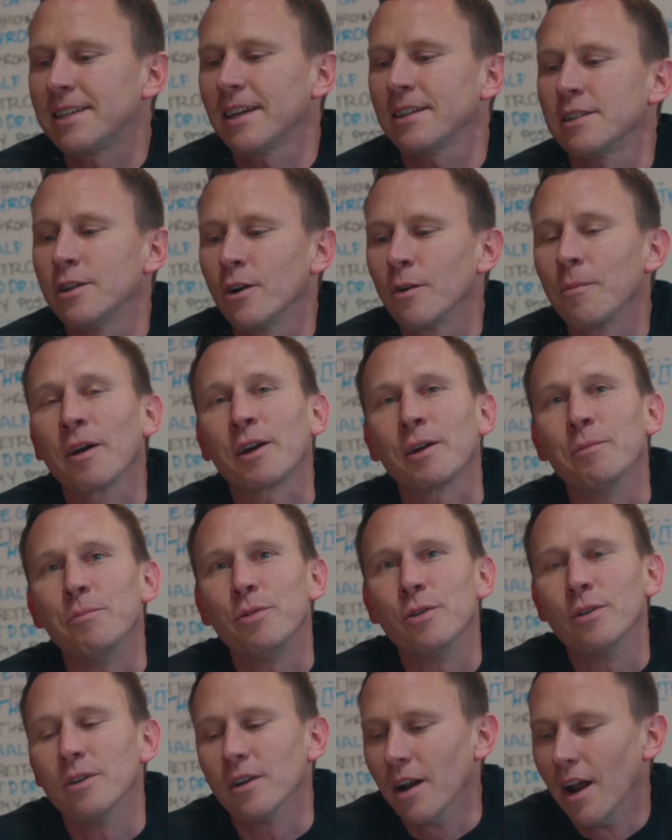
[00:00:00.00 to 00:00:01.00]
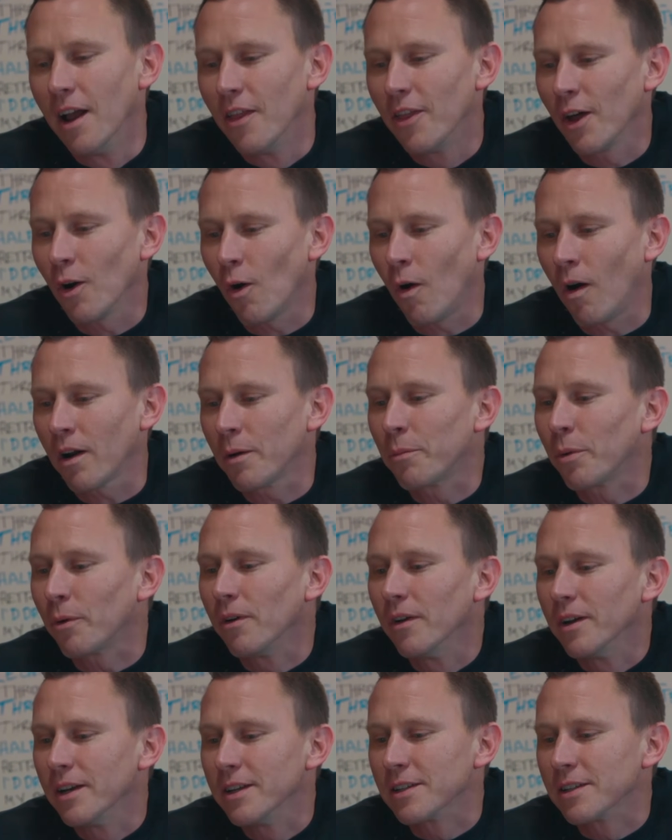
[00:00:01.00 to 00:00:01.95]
It says here on my computer that Audible